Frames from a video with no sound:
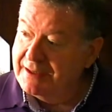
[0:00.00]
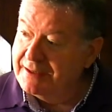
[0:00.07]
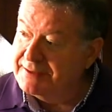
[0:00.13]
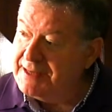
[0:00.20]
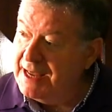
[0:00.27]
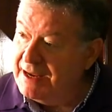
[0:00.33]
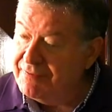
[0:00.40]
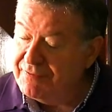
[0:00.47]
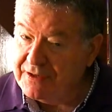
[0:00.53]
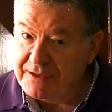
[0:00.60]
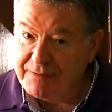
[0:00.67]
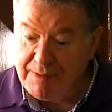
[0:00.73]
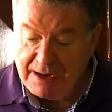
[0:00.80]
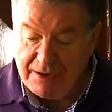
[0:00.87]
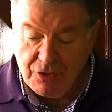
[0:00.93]

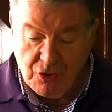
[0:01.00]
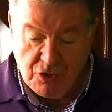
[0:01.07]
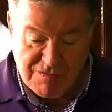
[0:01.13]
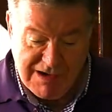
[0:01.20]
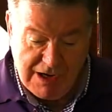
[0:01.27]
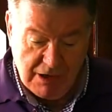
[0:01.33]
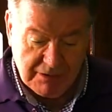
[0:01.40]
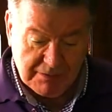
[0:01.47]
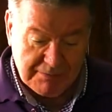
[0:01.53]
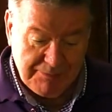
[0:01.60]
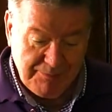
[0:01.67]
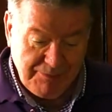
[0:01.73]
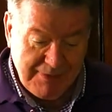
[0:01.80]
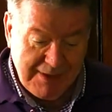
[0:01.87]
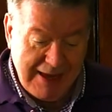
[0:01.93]
David Ben-Gurion,
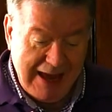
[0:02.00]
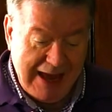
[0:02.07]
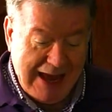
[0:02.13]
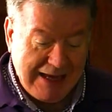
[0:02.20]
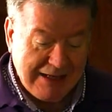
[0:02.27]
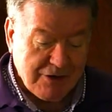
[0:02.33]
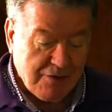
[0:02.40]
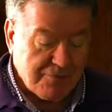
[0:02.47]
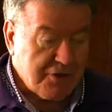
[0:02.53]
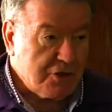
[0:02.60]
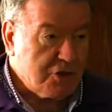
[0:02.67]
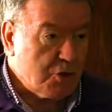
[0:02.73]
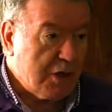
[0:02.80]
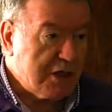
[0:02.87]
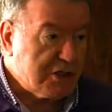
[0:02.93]
head of the
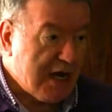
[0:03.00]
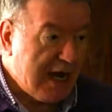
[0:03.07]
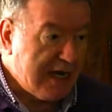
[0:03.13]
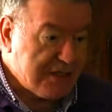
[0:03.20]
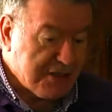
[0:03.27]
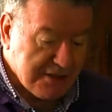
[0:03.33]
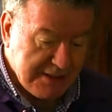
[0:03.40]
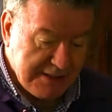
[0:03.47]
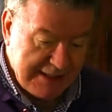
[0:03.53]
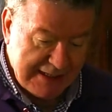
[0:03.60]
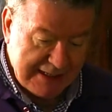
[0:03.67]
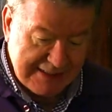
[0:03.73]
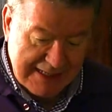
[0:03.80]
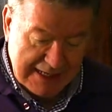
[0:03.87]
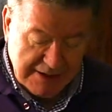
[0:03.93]
Jewish Agency
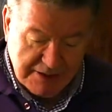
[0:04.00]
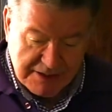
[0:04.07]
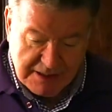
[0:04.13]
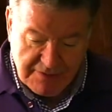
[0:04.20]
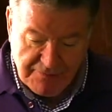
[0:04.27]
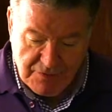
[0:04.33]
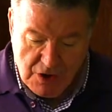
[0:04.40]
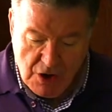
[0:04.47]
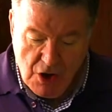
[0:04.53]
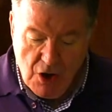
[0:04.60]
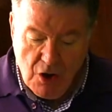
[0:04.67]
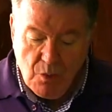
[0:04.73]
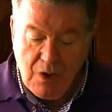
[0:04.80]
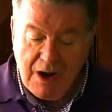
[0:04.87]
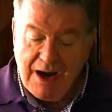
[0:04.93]
executive,
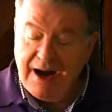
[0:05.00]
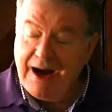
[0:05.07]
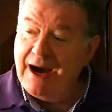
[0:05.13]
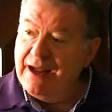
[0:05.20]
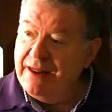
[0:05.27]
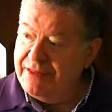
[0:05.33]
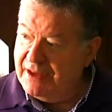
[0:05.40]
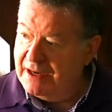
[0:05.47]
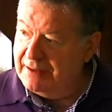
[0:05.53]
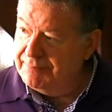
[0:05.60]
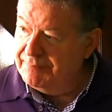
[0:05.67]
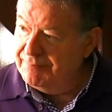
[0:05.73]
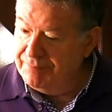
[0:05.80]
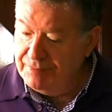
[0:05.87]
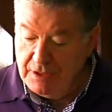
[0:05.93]
were either
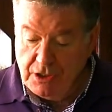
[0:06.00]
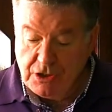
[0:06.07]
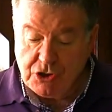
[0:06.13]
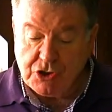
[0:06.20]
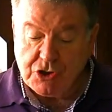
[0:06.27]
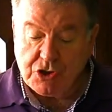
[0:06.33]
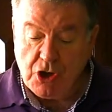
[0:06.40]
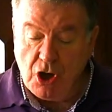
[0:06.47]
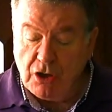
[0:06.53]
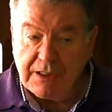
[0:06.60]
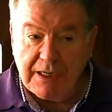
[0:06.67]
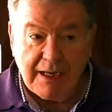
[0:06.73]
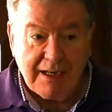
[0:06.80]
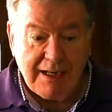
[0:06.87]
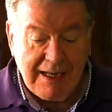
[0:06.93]

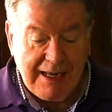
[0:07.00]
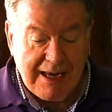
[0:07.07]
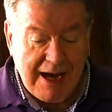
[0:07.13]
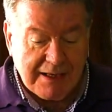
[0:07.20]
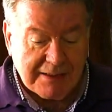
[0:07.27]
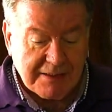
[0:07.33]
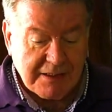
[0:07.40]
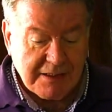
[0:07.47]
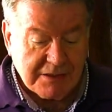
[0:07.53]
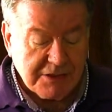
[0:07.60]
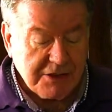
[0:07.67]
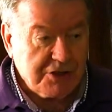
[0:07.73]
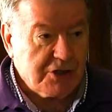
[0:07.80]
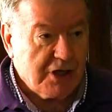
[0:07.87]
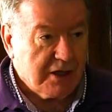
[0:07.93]
shockingly
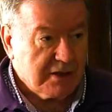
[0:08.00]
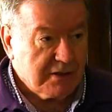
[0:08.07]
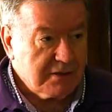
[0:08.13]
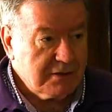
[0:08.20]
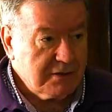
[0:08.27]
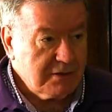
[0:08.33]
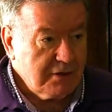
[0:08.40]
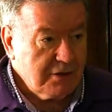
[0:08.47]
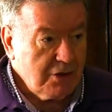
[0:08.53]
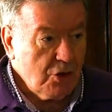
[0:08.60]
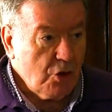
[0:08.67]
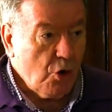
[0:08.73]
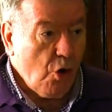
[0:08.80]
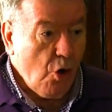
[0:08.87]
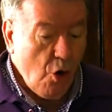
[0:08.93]
unconcerned
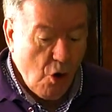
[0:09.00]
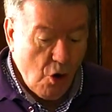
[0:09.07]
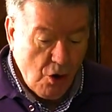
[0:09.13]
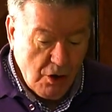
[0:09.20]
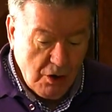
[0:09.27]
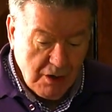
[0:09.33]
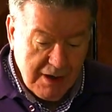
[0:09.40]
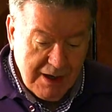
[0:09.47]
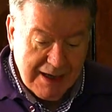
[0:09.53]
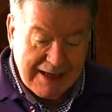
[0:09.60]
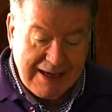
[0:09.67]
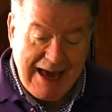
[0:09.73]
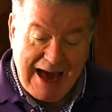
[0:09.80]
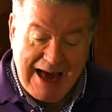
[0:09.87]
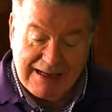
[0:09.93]
or
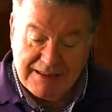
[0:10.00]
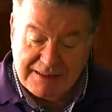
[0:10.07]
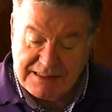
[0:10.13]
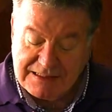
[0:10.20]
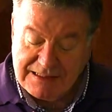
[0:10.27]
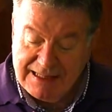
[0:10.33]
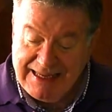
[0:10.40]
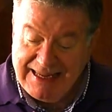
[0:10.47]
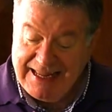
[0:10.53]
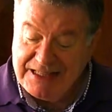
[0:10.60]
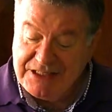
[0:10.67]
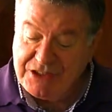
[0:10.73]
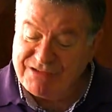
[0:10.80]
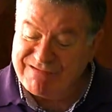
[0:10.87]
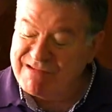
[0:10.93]
callously
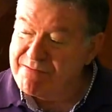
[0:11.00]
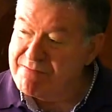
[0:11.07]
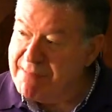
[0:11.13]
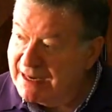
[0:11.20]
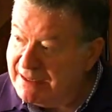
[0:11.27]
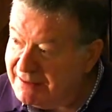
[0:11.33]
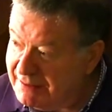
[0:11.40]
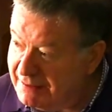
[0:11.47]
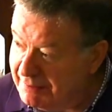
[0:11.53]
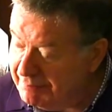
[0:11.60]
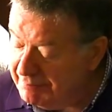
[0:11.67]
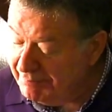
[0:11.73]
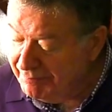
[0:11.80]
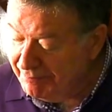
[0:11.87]
instrumental